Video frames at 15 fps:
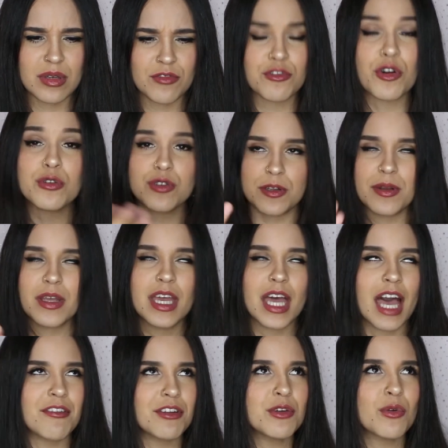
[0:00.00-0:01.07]
Frozen.
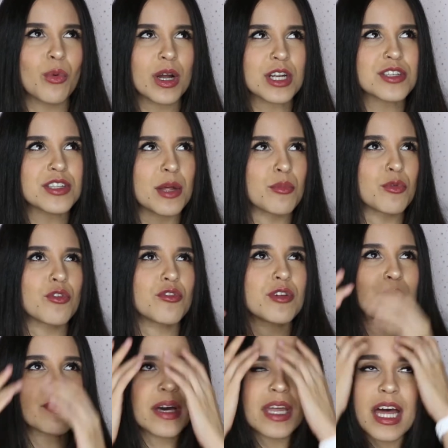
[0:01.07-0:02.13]
I haven't even watched that movie,
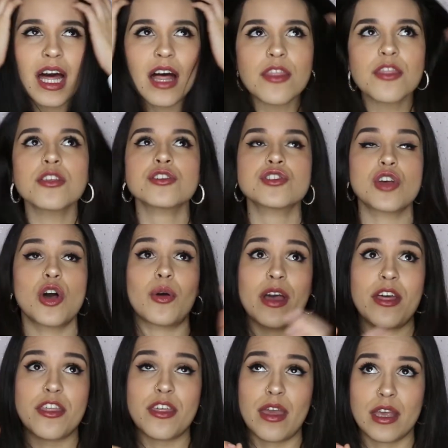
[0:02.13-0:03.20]
but the song
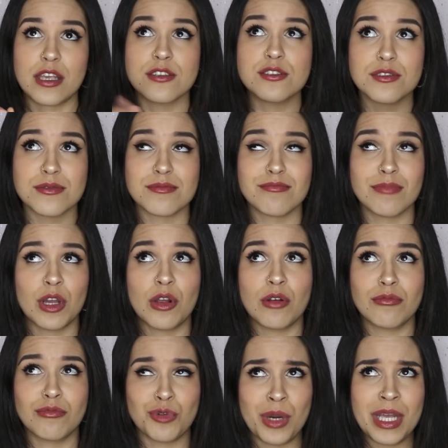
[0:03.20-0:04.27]
I think is
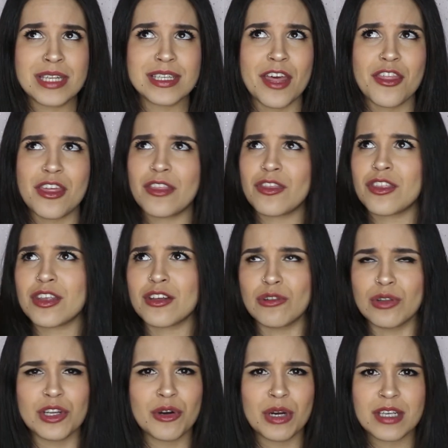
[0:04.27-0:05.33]
great. I think the
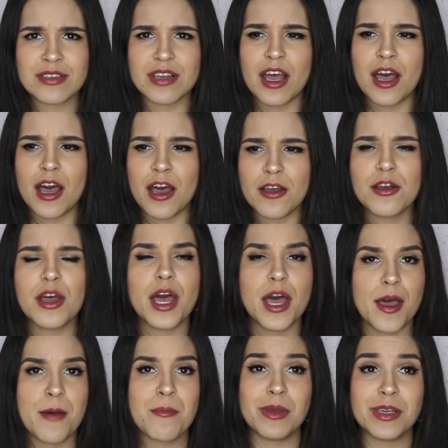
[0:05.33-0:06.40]
lyrics are
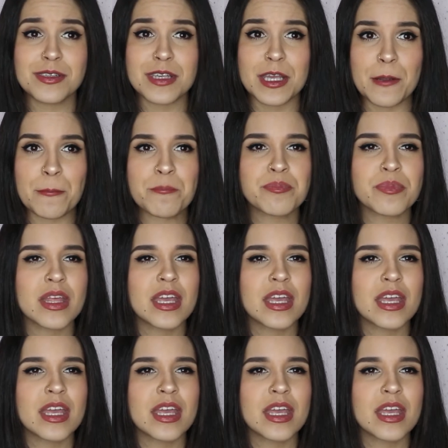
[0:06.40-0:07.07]
amazing.